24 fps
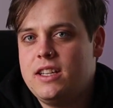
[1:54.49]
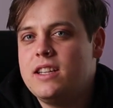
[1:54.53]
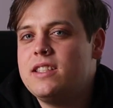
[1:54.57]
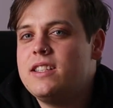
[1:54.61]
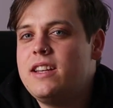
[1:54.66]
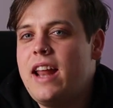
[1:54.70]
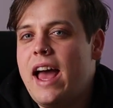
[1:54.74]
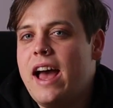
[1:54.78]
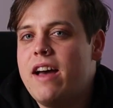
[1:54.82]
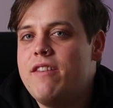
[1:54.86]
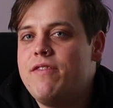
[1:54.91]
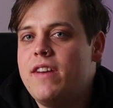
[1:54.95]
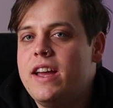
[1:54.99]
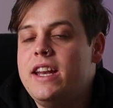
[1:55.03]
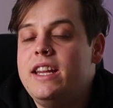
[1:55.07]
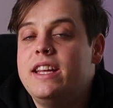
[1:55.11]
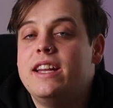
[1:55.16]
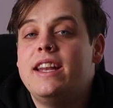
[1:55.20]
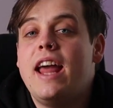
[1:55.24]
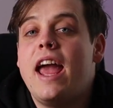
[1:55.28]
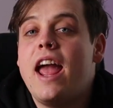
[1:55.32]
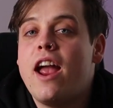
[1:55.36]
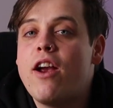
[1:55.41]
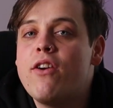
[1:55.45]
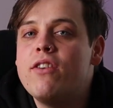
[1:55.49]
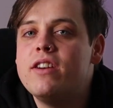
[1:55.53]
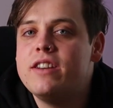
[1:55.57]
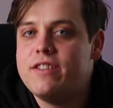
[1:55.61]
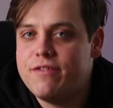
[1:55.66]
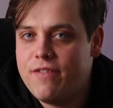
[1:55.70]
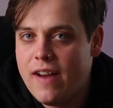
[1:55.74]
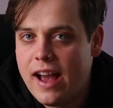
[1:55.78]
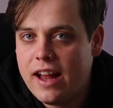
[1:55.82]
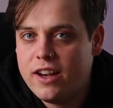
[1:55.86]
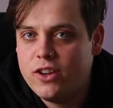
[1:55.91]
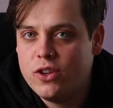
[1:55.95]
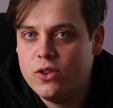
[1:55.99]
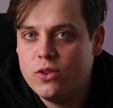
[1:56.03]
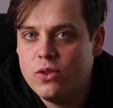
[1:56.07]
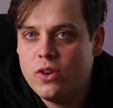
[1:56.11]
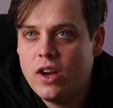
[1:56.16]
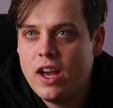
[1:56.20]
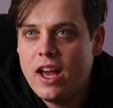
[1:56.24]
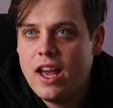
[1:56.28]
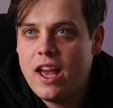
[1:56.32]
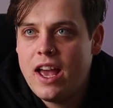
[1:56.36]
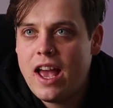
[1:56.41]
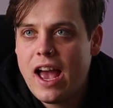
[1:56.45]
It doesn't have any inherent value,
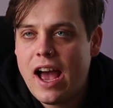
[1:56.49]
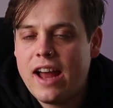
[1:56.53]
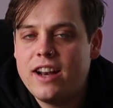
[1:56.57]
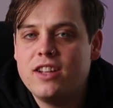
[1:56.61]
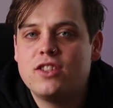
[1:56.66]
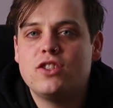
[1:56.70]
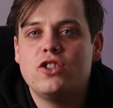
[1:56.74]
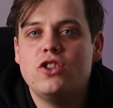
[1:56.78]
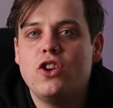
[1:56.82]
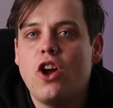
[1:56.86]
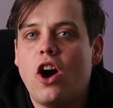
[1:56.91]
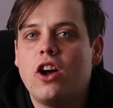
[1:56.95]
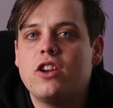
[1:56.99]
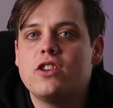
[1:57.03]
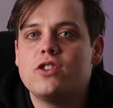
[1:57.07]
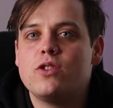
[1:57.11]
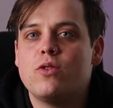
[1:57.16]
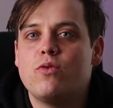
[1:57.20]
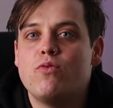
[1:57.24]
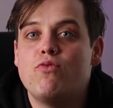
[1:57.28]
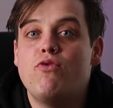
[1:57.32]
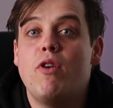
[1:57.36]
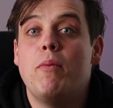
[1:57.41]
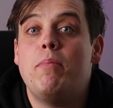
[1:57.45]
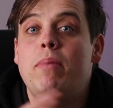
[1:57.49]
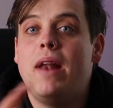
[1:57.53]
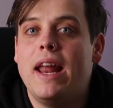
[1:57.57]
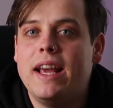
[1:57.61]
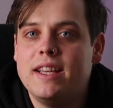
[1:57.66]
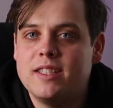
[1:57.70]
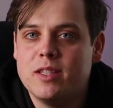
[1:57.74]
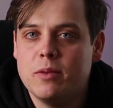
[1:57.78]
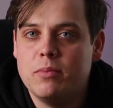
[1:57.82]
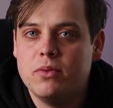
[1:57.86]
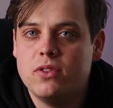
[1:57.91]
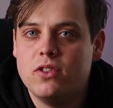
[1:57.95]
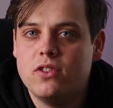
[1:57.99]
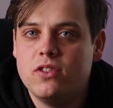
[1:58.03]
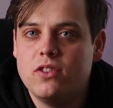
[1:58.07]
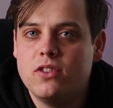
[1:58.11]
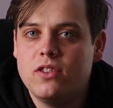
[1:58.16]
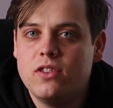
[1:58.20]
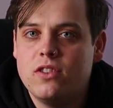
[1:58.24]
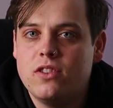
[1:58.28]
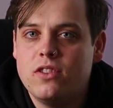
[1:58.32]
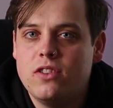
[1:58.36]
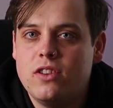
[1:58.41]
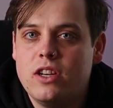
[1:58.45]
and it's not replaceable.
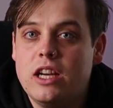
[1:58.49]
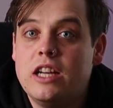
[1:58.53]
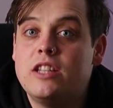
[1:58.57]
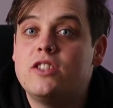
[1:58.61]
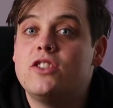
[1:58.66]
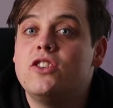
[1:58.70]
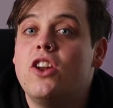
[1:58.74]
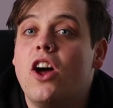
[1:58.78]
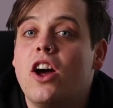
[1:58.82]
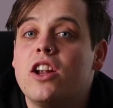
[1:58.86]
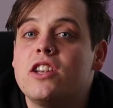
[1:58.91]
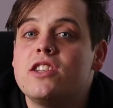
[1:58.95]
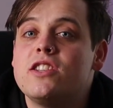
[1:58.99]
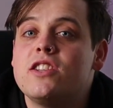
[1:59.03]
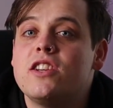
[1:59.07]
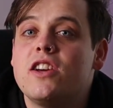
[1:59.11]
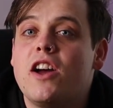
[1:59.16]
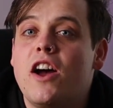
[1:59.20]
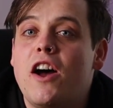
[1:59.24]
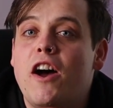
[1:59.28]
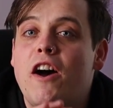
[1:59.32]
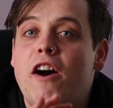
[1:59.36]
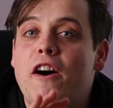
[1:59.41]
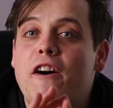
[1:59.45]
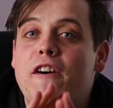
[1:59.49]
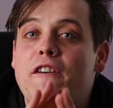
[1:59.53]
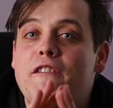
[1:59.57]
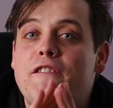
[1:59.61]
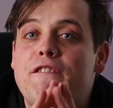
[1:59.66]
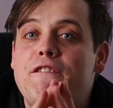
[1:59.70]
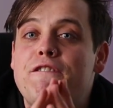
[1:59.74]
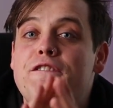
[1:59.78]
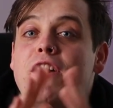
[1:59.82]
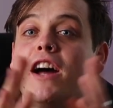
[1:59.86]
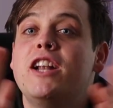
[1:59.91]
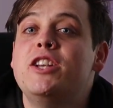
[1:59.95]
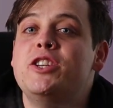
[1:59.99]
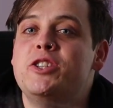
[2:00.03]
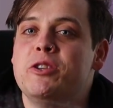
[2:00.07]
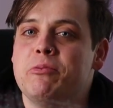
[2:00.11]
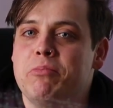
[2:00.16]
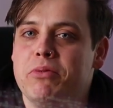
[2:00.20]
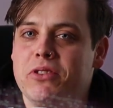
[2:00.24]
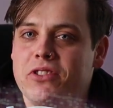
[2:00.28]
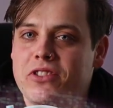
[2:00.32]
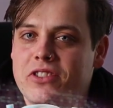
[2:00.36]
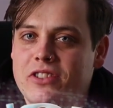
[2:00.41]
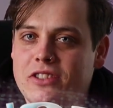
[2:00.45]
It's not
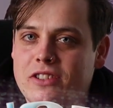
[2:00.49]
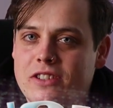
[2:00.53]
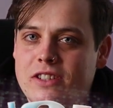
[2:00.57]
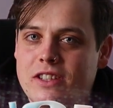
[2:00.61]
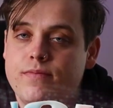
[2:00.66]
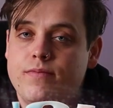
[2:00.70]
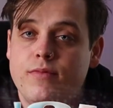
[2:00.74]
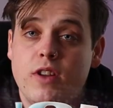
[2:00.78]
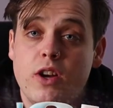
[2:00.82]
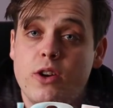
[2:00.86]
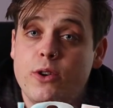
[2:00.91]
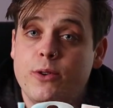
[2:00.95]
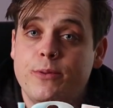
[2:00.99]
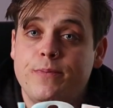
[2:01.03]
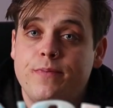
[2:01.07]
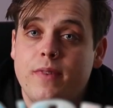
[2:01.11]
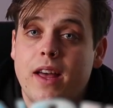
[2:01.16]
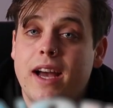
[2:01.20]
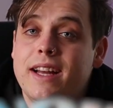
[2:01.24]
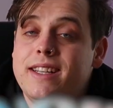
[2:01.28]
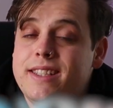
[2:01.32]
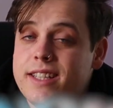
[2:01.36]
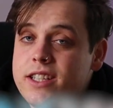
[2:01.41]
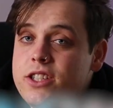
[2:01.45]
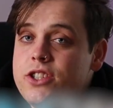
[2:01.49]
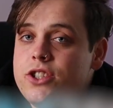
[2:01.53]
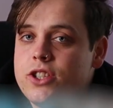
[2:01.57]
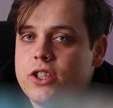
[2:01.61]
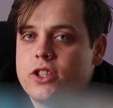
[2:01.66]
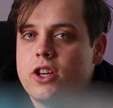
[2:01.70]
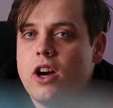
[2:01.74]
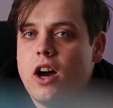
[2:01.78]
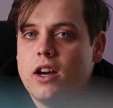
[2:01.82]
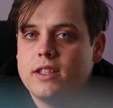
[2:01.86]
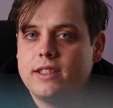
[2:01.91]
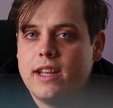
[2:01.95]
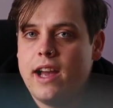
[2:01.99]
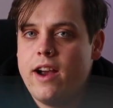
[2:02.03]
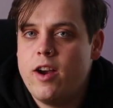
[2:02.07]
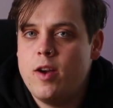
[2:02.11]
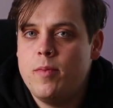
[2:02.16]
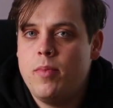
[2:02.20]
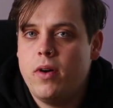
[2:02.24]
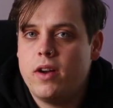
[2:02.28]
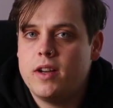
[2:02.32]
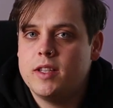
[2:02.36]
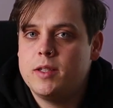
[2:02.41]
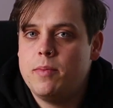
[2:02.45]
fungible. No, I didn't just cast a
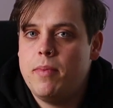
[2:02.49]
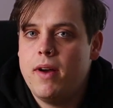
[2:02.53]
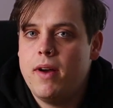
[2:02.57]
Harry Potter